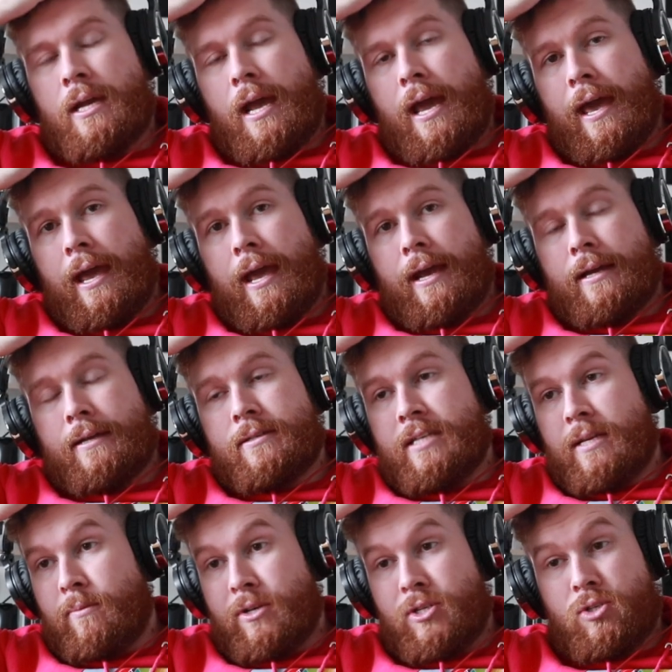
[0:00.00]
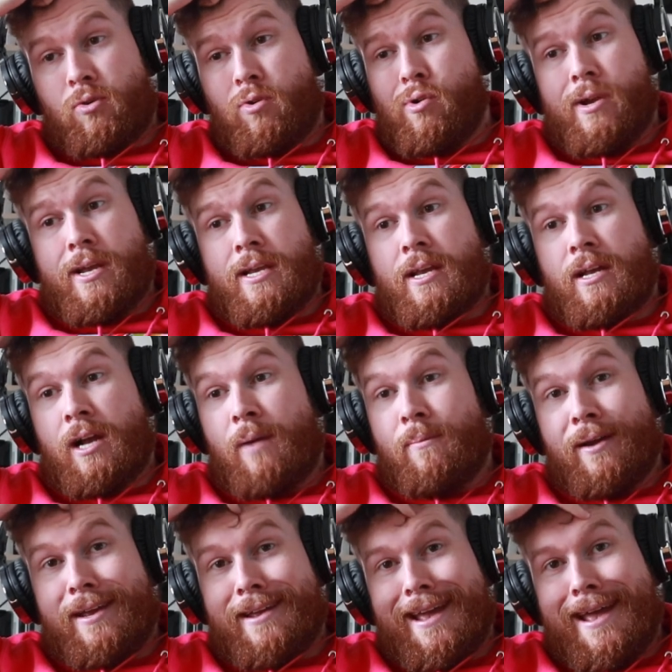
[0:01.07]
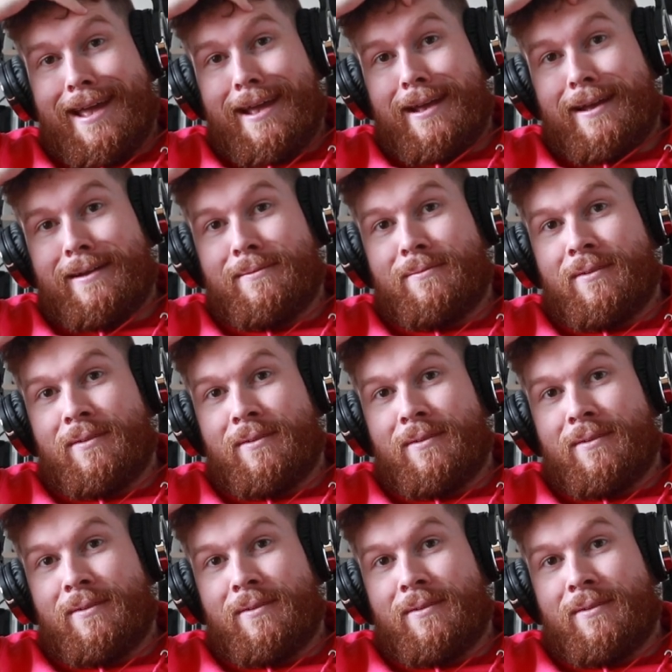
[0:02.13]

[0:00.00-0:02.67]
uh, did my story, got my uh,